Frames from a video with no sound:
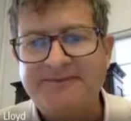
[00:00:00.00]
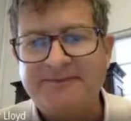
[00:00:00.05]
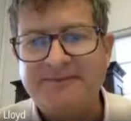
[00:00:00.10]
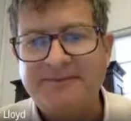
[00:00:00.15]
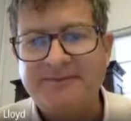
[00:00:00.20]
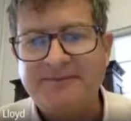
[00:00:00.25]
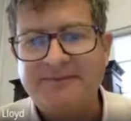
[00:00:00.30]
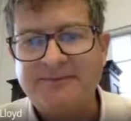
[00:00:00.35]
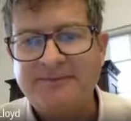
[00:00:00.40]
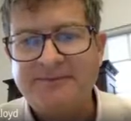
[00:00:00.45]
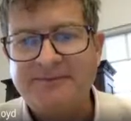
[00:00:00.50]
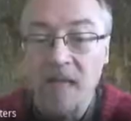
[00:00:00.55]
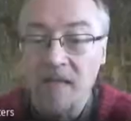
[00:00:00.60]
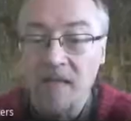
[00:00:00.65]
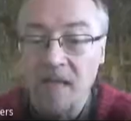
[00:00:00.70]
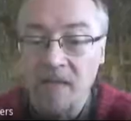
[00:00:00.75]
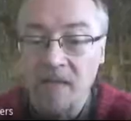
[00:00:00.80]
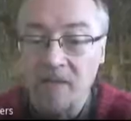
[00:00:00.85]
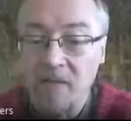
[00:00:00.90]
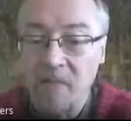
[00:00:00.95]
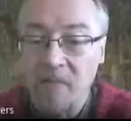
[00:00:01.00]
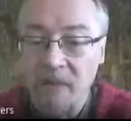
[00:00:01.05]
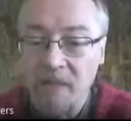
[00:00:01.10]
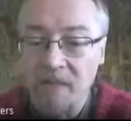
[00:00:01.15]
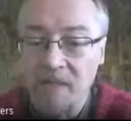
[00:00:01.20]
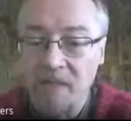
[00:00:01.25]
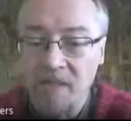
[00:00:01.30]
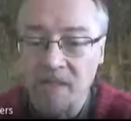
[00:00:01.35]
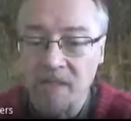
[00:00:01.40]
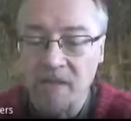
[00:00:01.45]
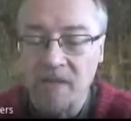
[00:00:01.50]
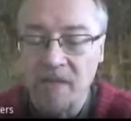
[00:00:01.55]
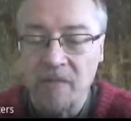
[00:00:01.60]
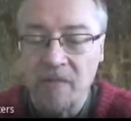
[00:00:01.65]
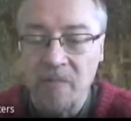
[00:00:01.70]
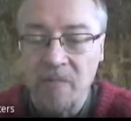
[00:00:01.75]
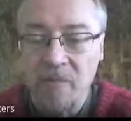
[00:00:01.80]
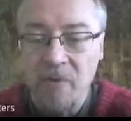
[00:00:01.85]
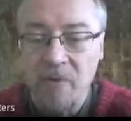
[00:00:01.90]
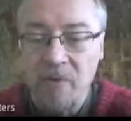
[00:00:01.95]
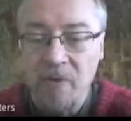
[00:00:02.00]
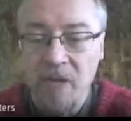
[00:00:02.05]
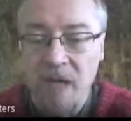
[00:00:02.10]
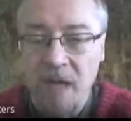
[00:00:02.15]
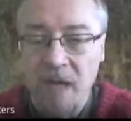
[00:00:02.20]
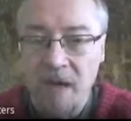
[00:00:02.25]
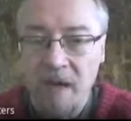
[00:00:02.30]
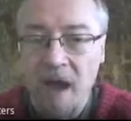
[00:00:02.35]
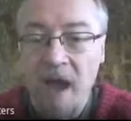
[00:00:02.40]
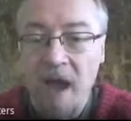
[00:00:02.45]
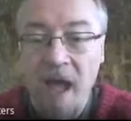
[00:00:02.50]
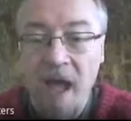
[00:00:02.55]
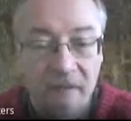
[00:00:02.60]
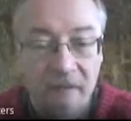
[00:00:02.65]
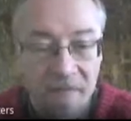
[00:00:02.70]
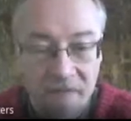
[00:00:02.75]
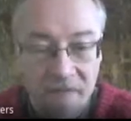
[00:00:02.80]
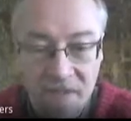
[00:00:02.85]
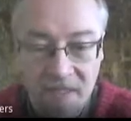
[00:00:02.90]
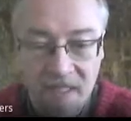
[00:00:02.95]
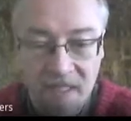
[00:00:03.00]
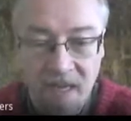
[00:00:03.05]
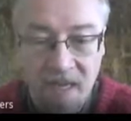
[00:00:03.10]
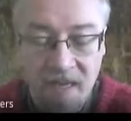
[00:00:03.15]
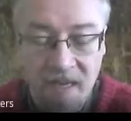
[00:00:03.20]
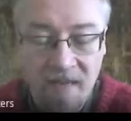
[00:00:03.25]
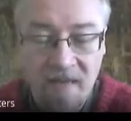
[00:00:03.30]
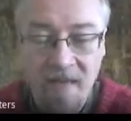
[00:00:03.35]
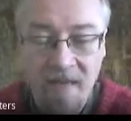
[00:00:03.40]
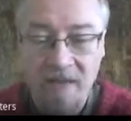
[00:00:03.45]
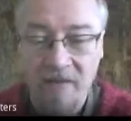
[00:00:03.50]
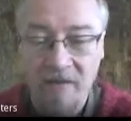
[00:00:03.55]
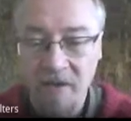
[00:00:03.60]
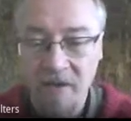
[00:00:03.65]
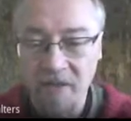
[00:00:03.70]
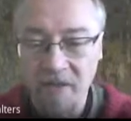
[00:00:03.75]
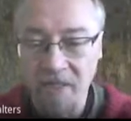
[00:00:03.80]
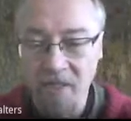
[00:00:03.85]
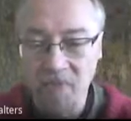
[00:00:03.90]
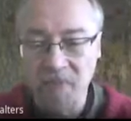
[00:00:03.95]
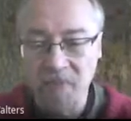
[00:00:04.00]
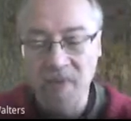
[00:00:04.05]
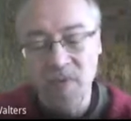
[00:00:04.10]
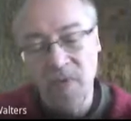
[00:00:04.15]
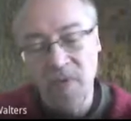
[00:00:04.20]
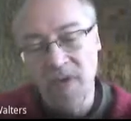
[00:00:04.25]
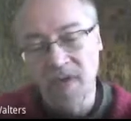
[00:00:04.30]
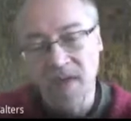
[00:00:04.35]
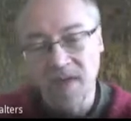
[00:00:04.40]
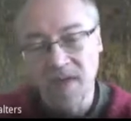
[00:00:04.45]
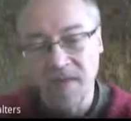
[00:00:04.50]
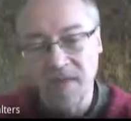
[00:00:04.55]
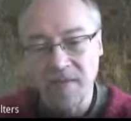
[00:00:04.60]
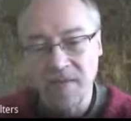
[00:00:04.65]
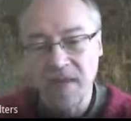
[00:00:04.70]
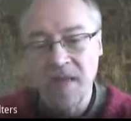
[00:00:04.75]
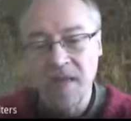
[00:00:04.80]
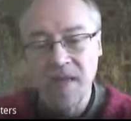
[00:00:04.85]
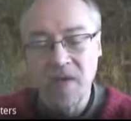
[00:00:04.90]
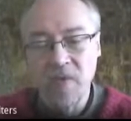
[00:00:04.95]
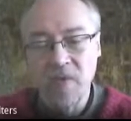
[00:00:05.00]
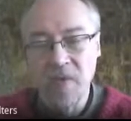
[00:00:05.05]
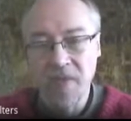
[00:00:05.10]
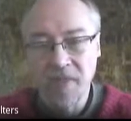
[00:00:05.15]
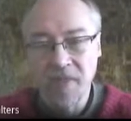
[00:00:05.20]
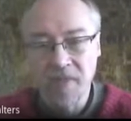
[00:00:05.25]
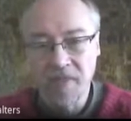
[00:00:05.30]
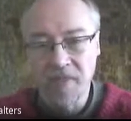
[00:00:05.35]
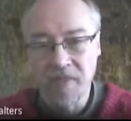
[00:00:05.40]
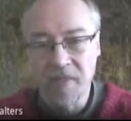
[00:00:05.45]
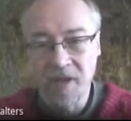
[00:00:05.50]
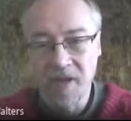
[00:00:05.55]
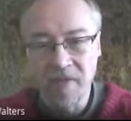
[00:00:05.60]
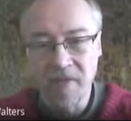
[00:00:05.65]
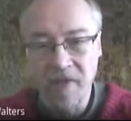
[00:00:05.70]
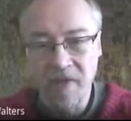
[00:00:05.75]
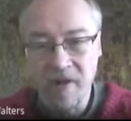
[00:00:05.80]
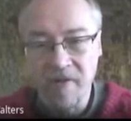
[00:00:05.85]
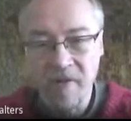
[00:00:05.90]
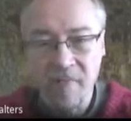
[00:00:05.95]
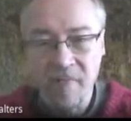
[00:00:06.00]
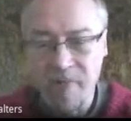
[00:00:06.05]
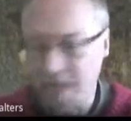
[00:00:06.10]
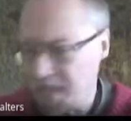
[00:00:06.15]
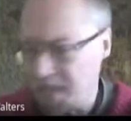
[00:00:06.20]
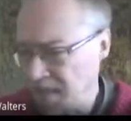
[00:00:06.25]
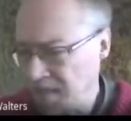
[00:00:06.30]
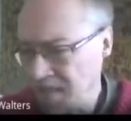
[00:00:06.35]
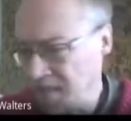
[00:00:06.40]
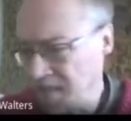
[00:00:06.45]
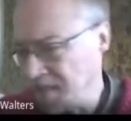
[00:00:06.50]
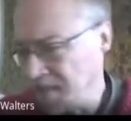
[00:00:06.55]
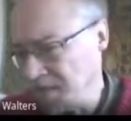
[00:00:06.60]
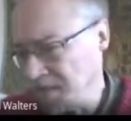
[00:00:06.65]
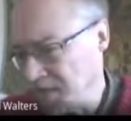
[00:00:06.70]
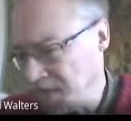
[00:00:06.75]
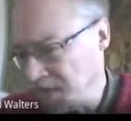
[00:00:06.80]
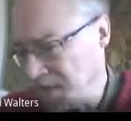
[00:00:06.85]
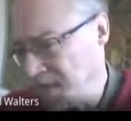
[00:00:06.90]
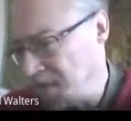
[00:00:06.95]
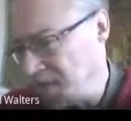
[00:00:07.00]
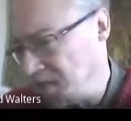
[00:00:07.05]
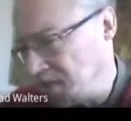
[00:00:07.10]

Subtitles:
Yes, and you mentioned Jonathan Ball. I have to say, Rose has been working with their representatives.